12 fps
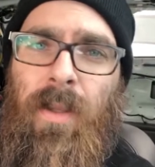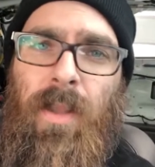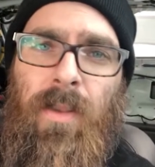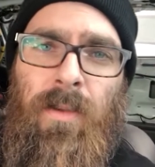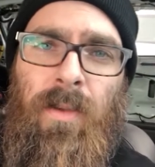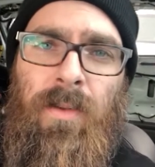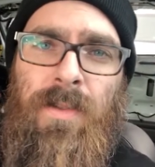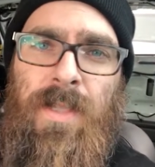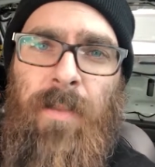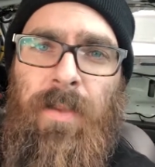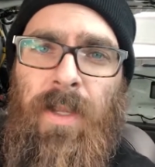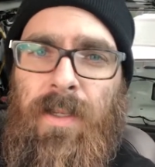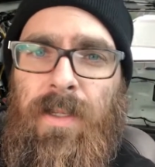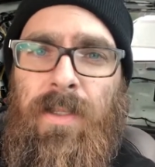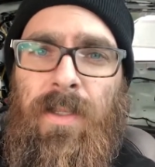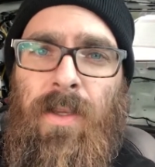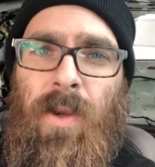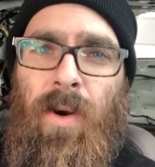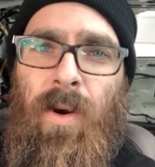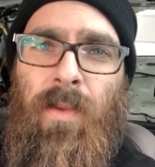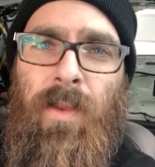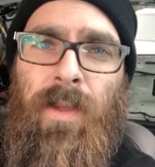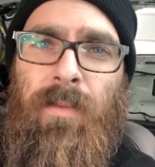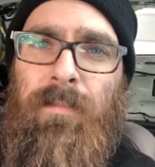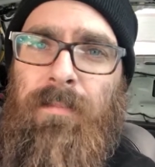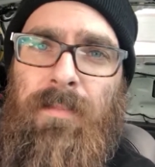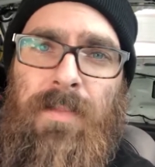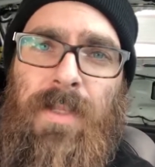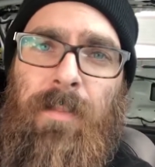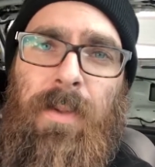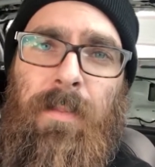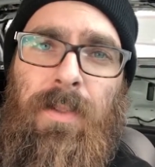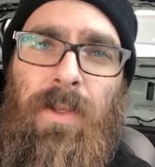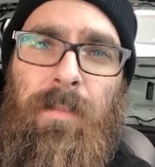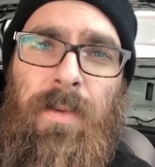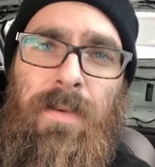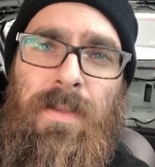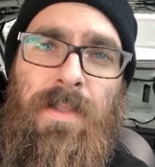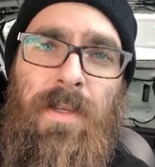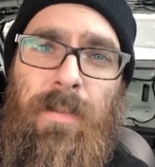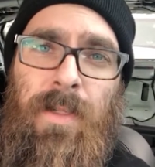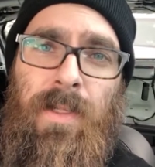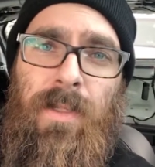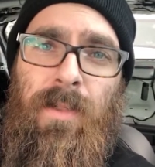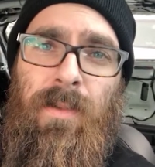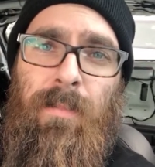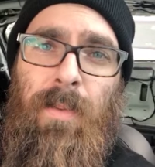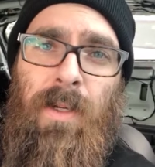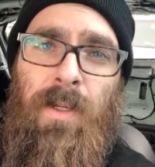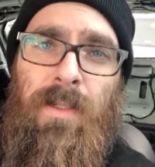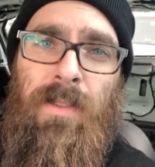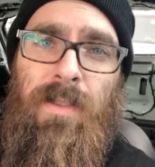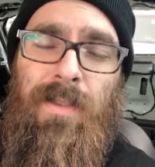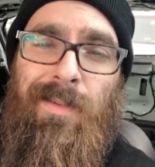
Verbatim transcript: another little something I did to the car that some people told me was stupid to do, but